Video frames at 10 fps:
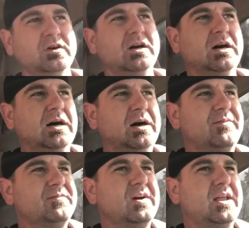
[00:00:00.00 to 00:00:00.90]

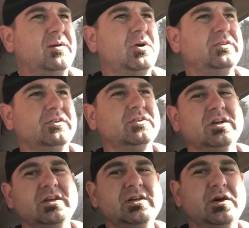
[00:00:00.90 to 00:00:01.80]
And I'm also
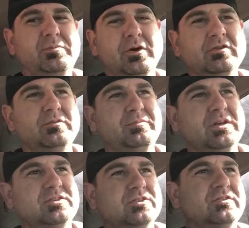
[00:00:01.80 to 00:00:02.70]
gonna post some
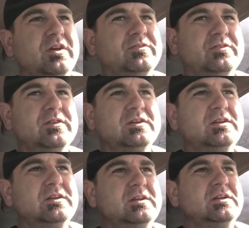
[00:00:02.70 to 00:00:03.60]
pictures of
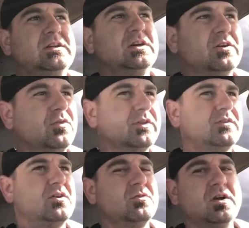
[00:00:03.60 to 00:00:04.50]
what's
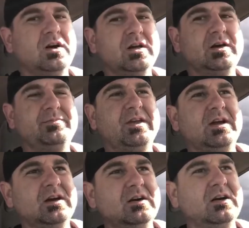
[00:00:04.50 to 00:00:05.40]
going on up
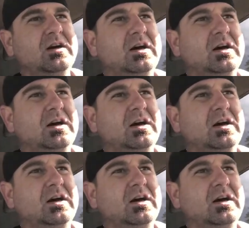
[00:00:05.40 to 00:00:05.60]
there,